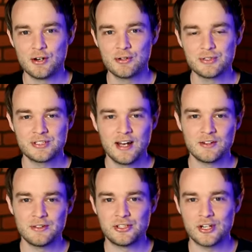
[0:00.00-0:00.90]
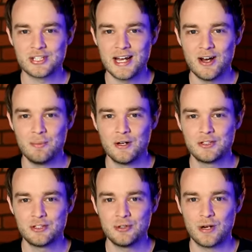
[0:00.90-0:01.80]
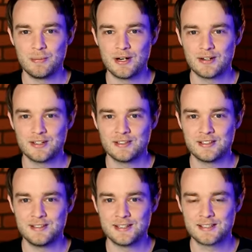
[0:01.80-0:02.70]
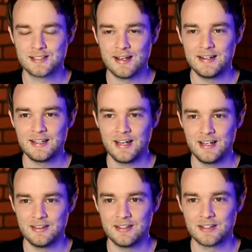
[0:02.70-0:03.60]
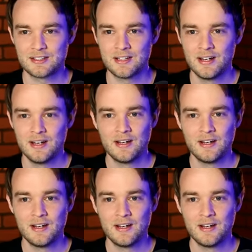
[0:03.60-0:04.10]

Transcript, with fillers: article is titled Just How Much Do Americans Dislike Atheists?